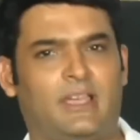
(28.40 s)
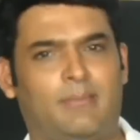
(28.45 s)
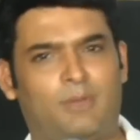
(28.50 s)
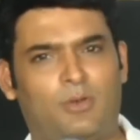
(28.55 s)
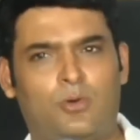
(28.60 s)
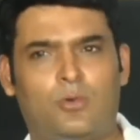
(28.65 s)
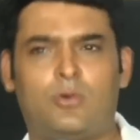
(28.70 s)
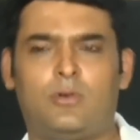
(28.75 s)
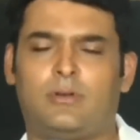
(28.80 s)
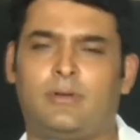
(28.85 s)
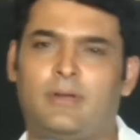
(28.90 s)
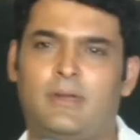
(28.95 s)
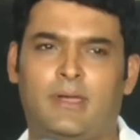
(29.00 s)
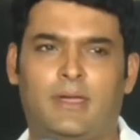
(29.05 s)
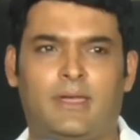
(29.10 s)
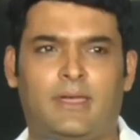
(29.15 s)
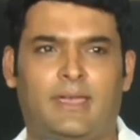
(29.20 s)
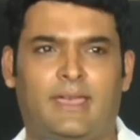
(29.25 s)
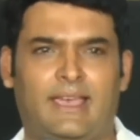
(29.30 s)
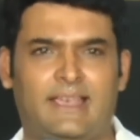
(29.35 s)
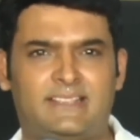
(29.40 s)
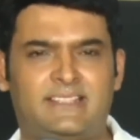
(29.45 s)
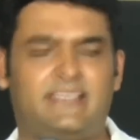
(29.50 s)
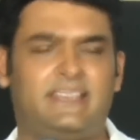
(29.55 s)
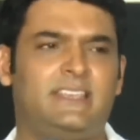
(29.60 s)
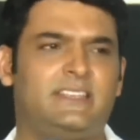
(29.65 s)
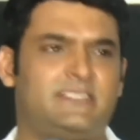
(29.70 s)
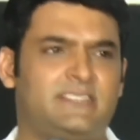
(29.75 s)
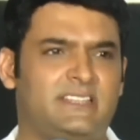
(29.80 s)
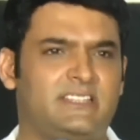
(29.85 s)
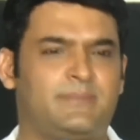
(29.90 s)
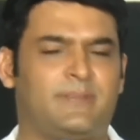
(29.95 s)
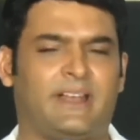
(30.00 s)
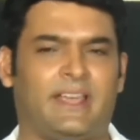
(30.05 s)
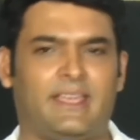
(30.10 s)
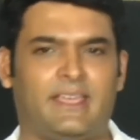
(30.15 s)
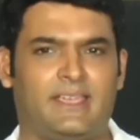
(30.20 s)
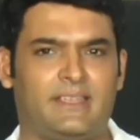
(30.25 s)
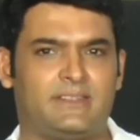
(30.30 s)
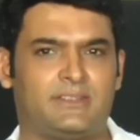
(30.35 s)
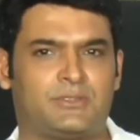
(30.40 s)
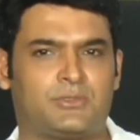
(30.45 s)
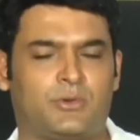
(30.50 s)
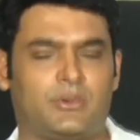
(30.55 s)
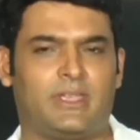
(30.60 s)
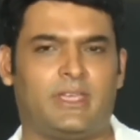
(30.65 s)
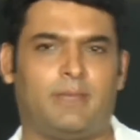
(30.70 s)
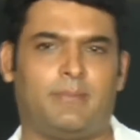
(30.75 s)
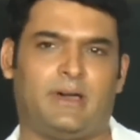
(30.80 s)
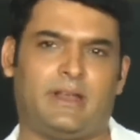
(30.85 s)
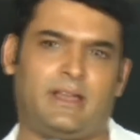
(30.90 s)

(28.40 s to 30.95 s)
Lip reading: While some went all berserk and slammed